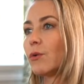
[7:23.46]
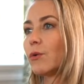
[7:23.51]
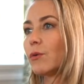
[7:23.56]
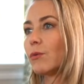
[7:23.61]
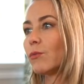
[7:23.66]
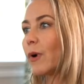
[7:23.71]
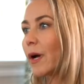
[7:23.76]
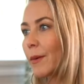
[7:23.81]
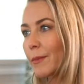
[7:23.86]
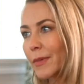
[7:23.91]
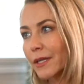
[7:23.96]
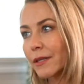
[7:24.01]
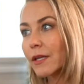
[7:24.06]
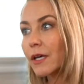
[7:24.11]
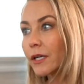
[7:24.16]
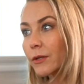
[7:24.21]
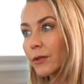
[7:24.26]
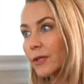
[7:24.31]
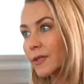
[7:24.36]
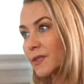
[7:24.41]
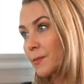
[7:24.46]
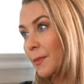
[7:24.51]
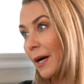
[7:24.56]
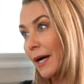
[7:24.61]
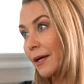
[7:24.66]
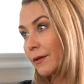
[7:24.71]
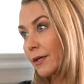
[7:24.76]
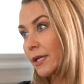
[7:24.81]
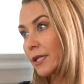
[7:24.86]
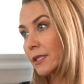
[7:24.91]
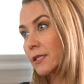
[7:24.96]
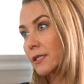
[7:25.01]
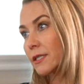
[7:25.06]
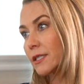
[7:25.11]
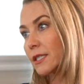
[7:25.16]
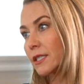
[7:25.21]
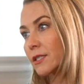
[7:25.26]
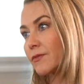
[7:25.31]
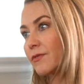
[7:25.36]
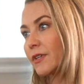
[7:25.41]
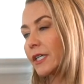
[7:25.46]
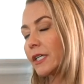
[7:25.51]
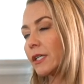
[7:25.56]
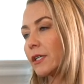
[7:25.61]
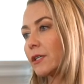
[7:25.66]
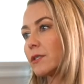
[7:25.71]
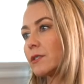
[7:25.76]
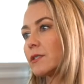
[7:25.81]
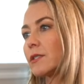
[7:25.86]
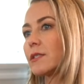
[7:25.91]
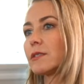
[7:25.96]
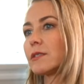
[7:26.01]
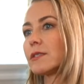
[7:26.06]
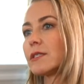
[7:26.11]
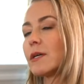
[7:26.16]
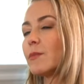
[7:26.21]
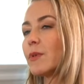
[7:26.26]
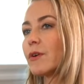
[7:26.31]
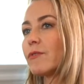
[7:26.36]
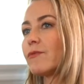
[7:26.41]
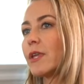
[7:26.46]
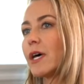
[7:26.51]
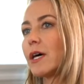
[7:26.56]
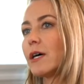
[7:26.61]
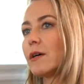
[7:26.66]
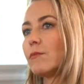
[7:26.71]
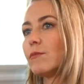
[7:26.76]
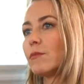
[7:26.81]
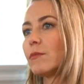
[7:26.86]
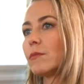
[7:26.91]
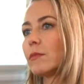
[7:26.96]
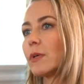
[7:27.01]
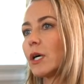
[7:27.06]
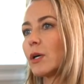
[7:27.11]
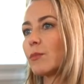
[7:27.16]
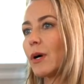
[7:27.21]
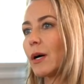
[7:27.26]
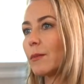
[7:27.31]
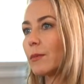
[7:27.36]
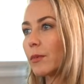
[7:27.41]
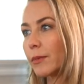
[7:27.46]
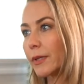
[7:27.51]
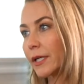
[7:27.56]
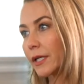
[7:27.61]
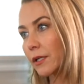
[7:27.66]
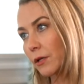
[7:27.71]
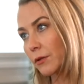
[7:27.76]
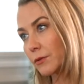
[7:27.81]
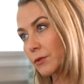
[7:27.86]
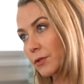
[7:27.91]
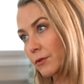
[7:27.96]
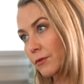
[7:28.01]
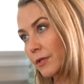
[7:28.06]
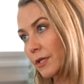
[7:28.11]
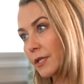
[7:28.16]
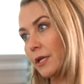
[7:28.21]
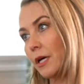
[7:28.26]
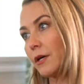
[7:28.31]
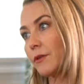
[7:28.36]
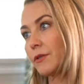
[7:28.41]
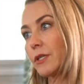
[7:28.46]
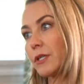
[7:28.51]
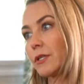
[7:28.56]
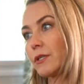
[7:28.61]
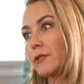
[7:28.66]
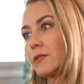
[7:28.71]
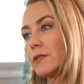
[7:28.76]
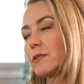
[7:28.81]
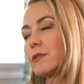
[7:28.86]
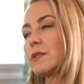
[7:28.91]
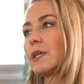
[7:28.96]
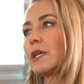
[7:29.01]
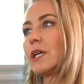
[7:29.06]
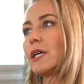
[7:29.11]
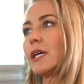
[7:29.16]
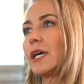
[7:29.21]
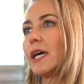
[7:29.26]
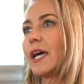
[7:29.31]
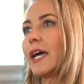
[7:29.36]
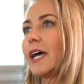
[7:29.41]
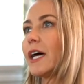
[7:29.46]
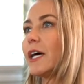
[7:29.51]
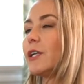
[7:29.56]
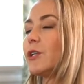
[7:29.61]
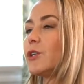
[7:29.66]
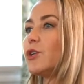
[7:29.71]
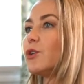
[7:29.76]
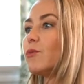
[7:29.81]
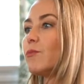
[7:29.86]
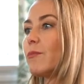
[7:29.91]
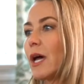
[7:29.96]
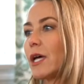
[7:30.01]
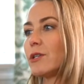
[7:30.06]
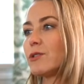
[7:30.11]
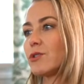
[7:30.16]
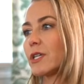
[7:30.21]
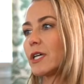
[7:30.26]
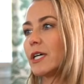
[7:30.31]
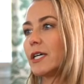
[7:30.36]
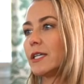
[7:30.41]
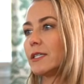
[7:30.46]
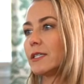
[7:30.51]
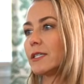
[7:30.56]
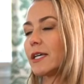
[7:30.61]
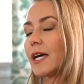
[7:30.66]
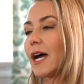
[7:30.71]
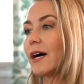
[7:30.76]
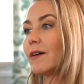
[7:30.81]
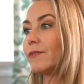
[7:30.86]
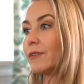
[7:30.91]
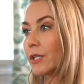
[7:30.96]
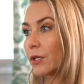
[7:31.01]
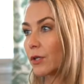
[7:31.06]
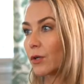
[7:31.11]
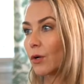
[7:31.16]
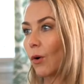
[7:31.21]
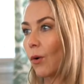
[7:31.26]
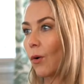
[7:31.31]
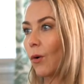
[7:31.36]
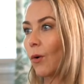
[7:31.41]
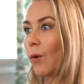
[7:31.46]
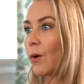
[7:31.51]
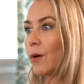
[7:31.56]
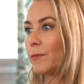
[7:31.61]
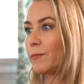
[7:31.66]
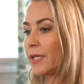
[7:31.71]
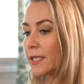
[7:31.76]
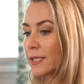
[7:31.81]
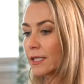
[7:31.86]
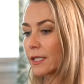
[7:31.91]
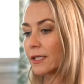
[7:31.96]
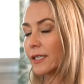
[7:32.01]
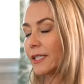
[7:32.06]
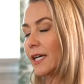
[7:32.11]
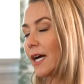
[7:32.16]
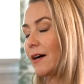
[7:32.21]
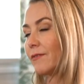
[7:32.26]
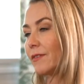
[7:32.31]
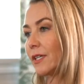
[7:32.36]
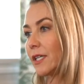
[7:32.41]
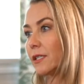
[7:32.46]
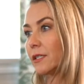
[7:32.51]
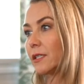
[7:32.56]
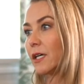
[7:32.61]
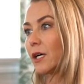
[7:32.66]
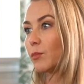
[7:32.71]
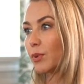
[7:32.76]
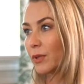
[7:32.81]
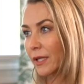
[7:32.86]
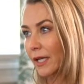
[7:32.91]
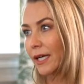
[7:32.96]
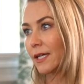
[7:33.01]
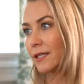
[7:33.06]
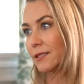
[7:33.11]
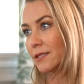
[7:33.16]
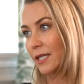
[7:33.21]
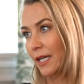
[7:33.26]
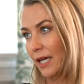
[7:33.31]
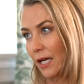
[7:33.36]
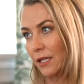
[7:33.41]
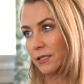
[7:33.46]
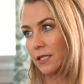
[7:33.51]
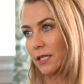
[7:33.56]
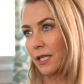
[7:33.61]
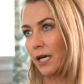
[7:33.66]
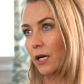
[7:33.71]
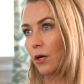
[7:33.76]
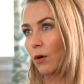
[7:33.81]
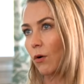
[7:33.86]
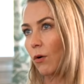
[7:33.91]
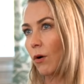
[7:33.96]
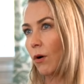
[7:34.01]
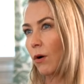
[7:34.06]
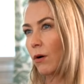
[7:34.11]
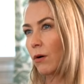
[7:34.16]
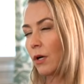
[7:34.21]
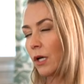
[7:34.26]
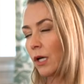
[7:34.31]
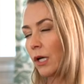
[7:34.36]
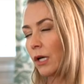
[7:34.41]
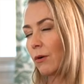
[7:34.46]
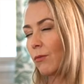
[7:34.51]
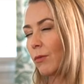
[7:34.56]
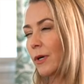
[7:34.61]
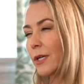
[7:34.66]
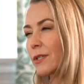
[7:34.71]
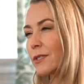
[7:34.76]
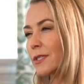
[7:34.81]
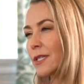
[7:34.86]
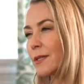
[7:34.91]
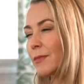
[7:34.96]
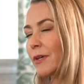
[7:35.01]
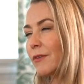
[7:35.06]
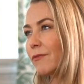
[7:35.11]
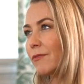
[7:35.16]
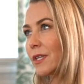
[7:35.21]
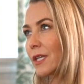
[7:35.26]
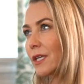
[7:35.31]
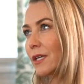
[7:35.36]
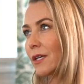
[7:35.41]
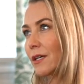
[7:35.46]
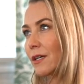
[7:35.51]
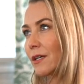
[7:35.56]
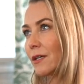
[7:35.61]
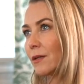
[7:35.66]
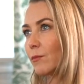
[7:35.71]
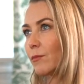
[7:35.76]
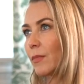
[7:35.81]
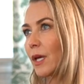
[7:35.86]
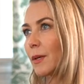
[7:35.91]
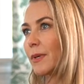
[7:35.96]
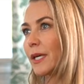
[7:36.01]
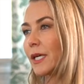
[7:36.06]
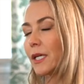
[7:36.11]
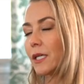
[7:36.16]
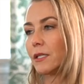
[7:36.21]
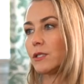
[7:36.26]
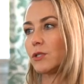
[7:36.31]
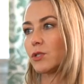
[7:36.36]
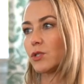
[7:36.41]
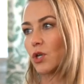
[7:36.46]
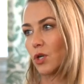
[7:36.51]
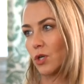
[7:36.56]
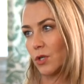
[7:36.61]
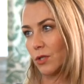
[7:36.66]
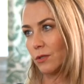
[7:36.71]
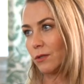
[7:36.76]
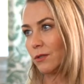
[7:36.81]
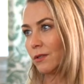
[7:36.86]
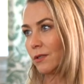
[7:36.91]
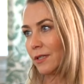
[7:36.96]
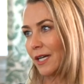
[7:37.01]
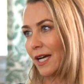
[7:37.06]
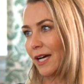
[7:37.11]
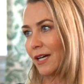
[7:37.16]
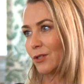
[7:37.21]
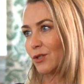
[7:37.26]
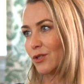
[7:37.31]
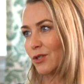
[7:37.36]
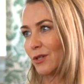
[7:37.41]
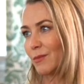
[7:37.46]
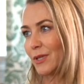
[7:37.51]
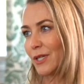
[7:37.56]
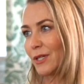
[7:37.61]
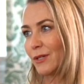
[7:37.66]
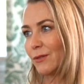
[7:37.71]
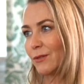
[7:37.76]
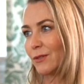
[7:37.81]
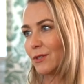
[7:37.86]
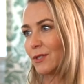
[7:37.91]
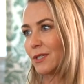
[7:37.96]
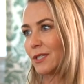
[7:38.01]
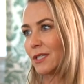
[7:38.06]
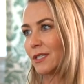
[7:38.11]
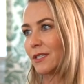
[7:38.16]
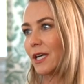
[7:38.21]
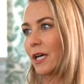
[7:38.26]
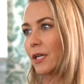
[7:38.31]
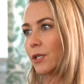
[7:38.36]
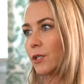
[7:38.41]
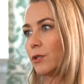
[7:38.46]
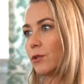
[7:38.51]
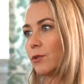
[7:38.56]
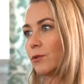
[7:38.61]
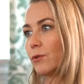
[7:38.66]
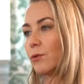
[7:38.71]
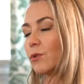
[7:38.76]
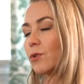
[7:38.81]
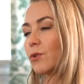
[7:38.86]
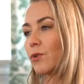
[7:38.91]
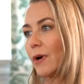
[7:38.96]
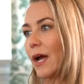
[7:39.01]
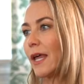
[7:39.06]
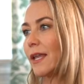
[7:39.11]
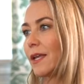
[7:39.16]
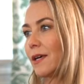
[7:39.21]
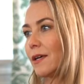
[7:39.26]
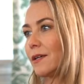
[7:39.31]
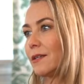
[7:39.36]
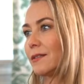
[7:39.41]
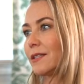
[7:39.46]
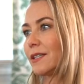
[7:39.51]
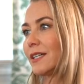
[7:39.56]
women that are aspiring to six figures. Some of them are probably closer than others. And you mentioned having a goal and basically having a plan to get to that goal. What are some of the maybe internal attributes that you credit